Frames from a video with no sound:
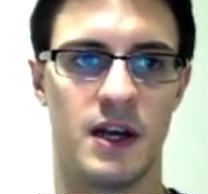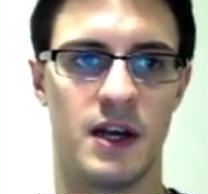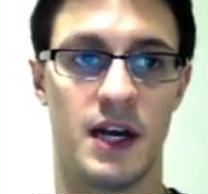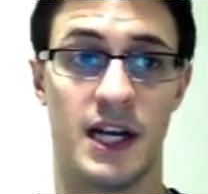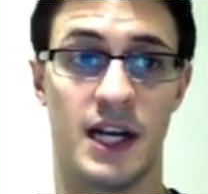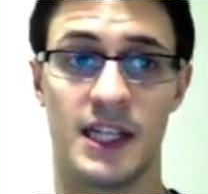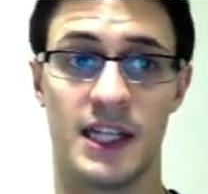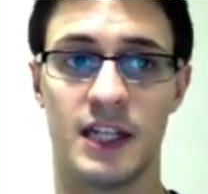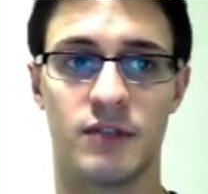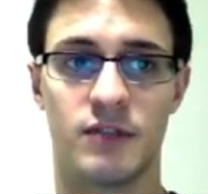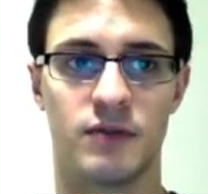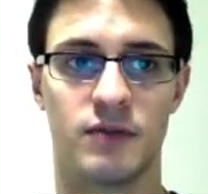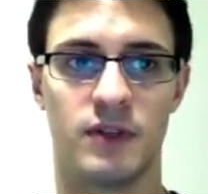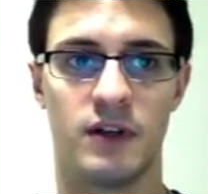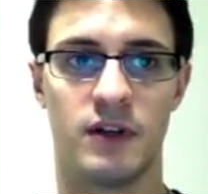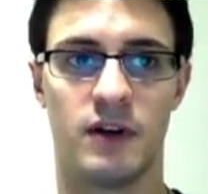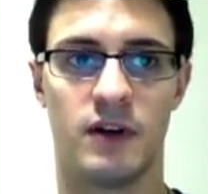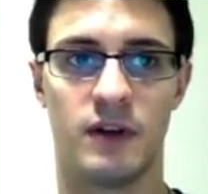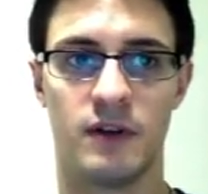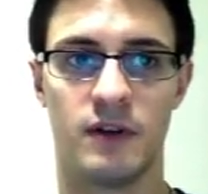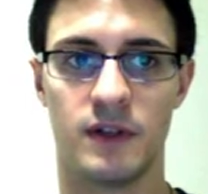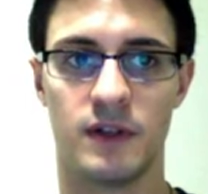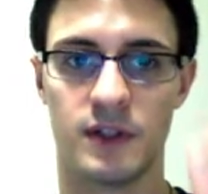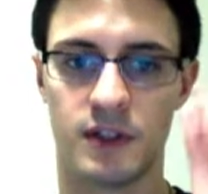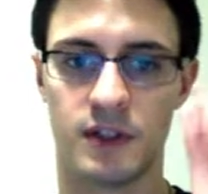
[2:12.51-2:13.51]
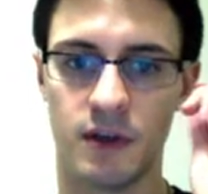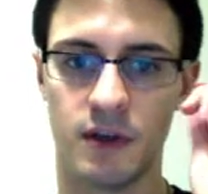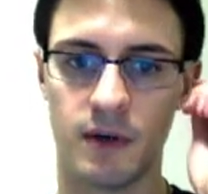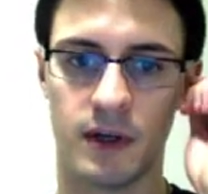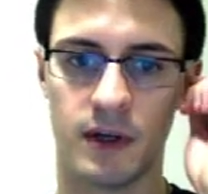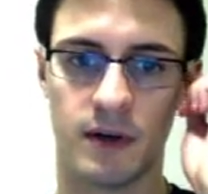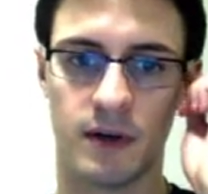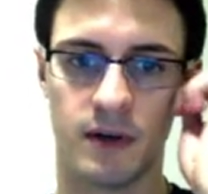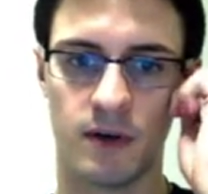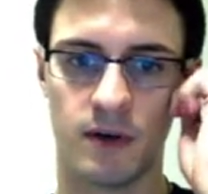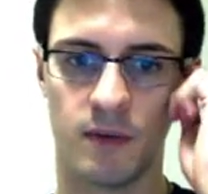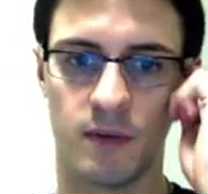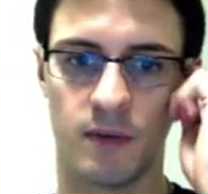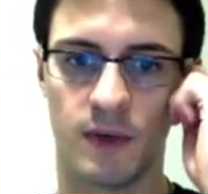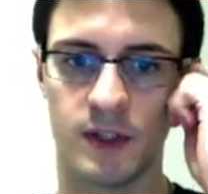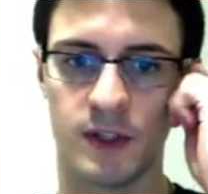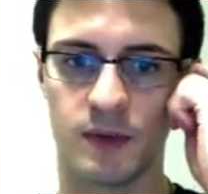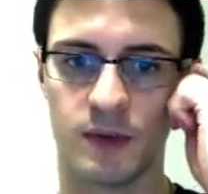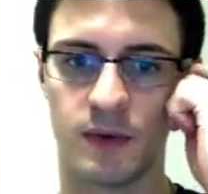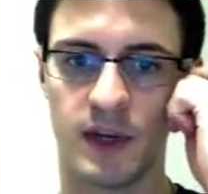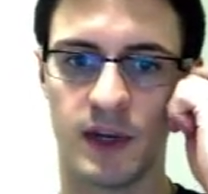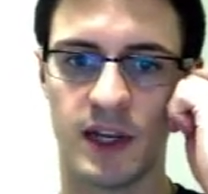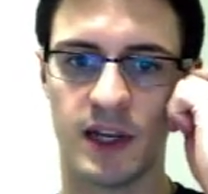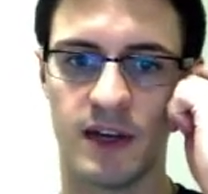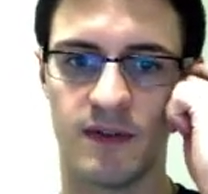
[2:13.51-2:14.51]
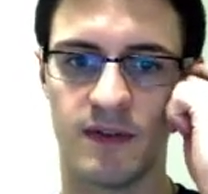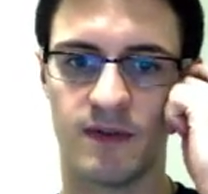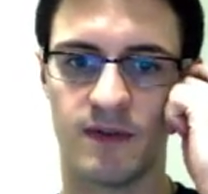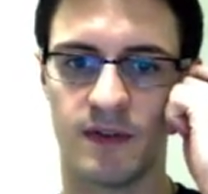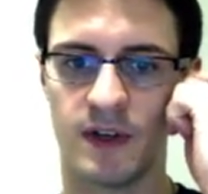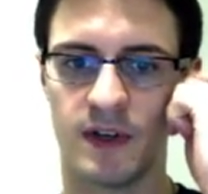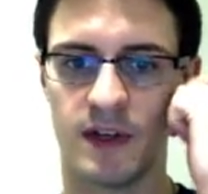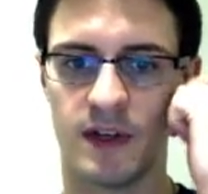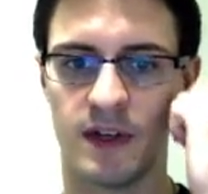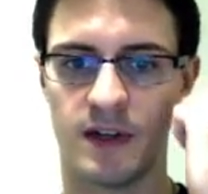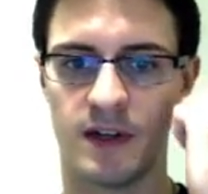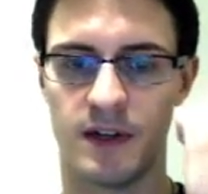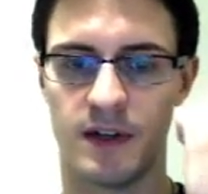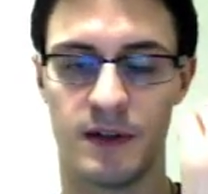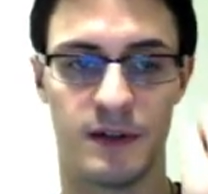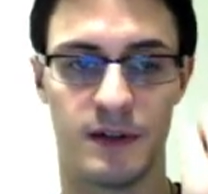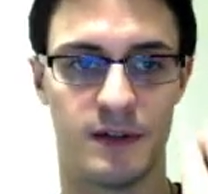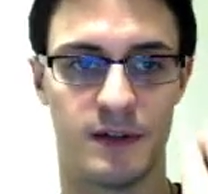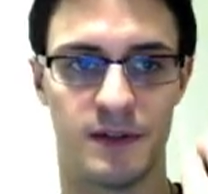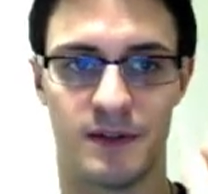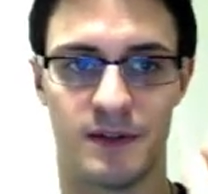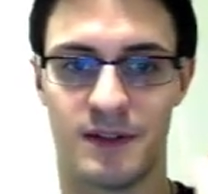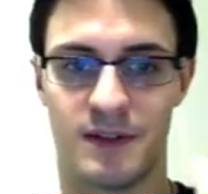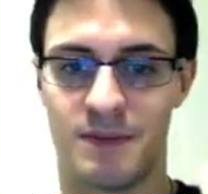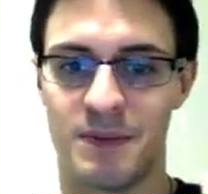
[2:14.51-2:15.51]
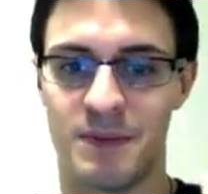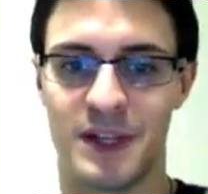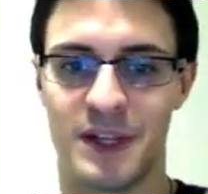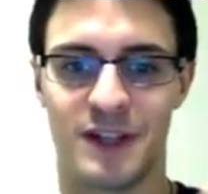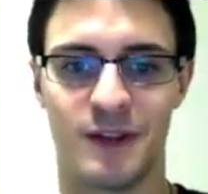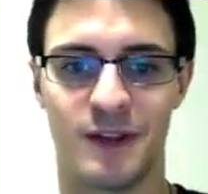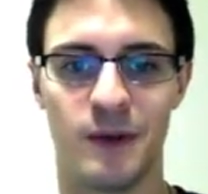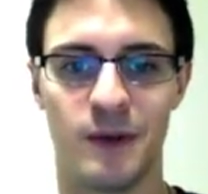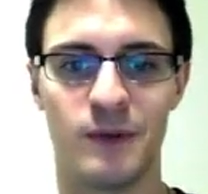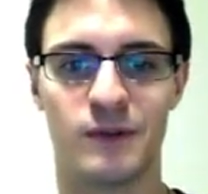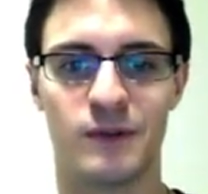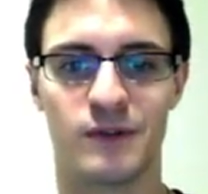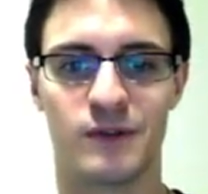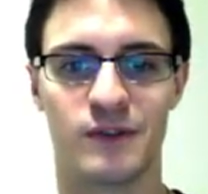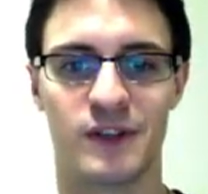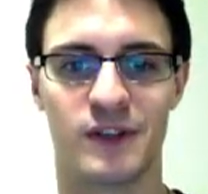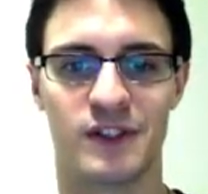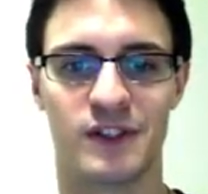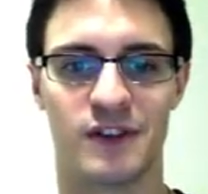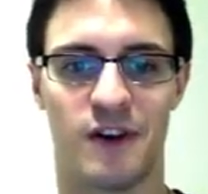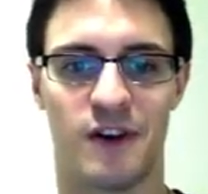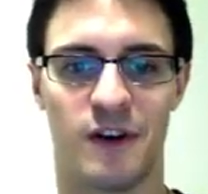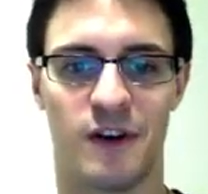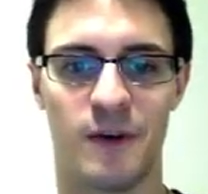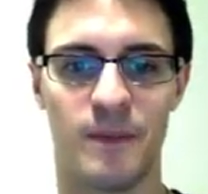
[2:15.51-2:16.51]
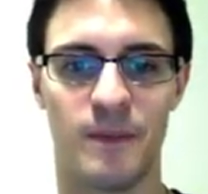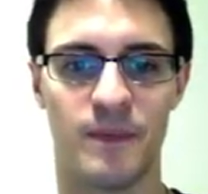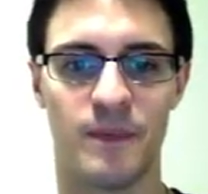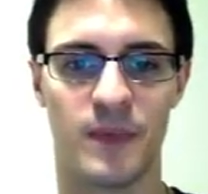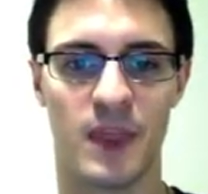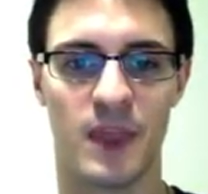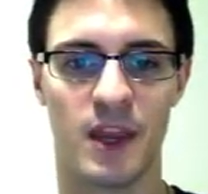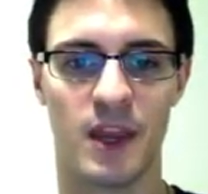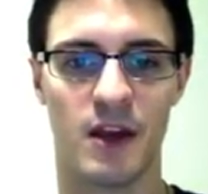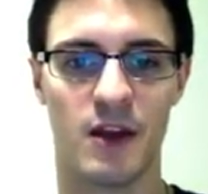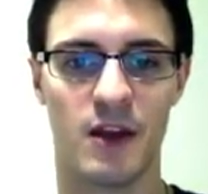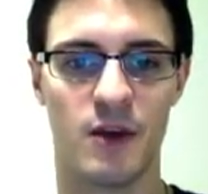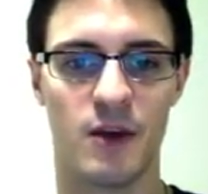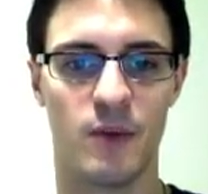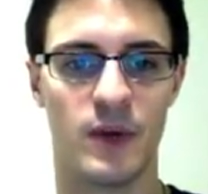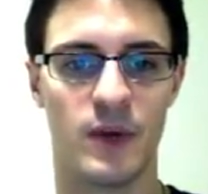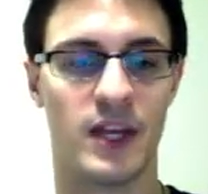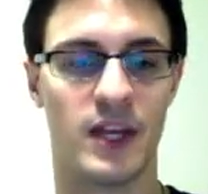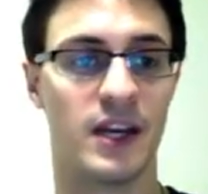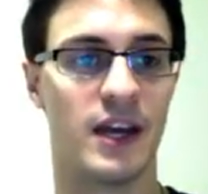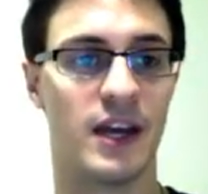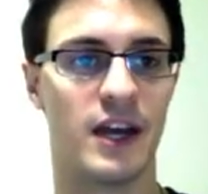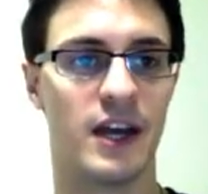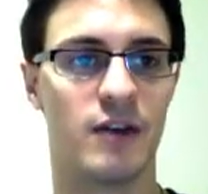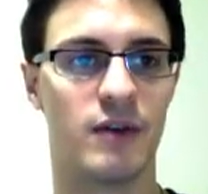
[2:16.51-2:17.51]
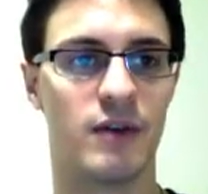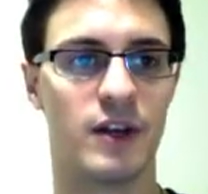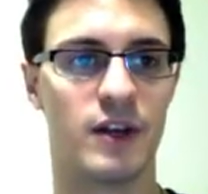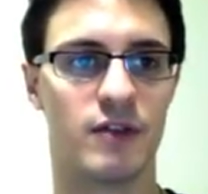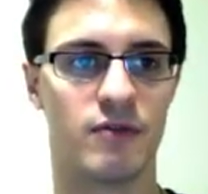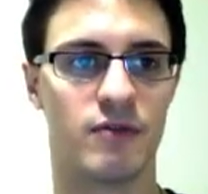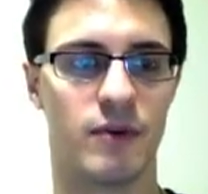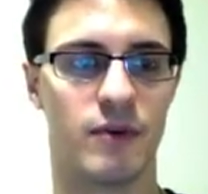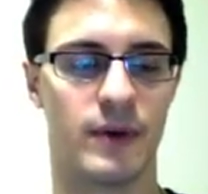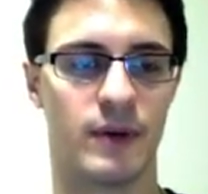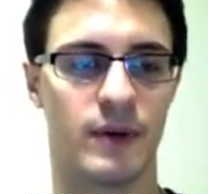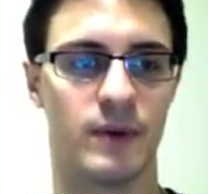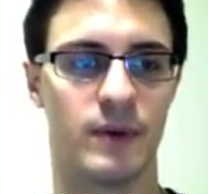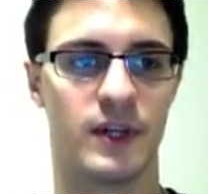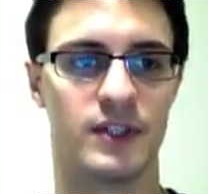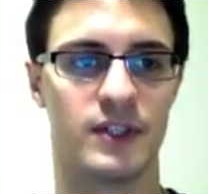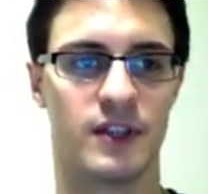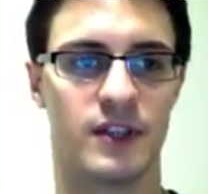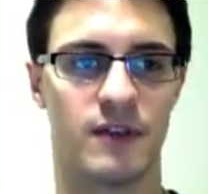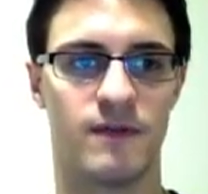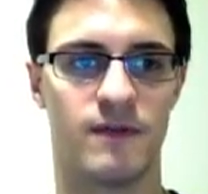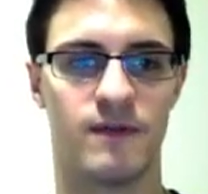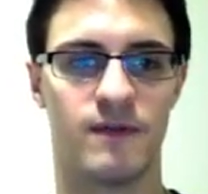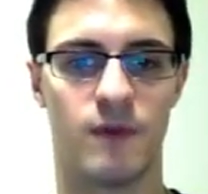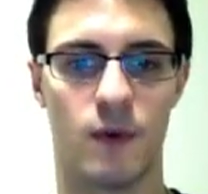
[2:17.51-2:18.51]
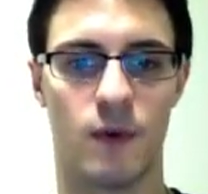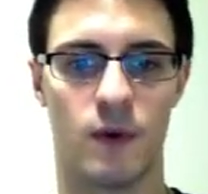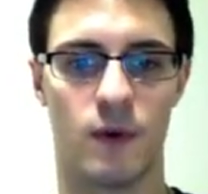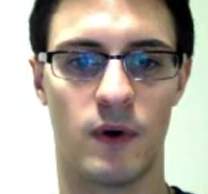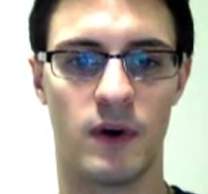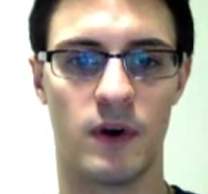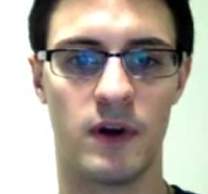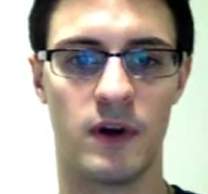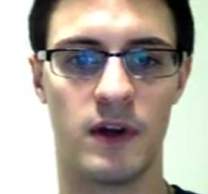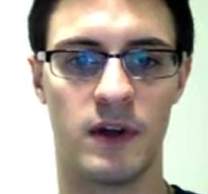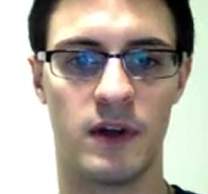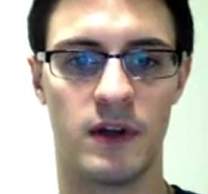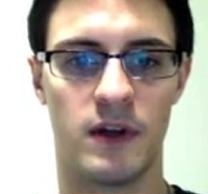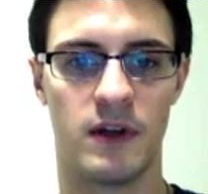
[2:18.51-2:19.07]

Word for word: And that's really all there is to it. Once we've made the load strings call, we can iterate through it. We can say for